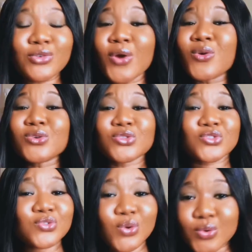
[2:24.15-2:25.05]
You are going to
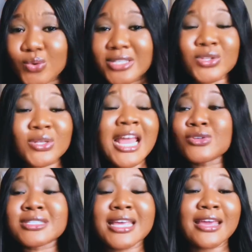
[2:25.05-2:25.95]
struggle. It's not
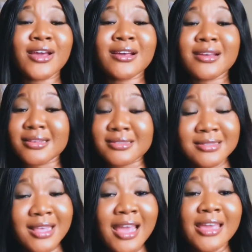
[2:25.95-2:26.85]
not a curse.